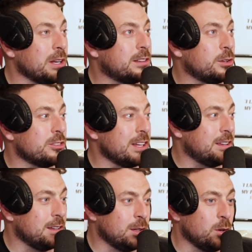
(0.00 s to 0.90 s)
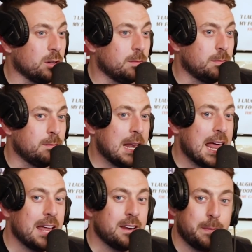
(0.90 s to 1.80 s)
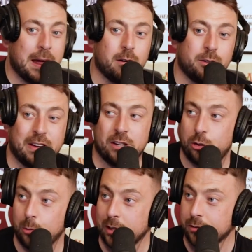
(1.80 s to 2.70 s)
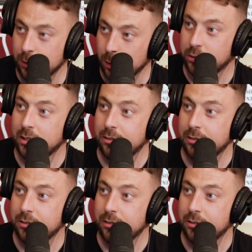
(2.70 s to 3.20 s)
but like there's like, Milan and Paris Fashion Week for those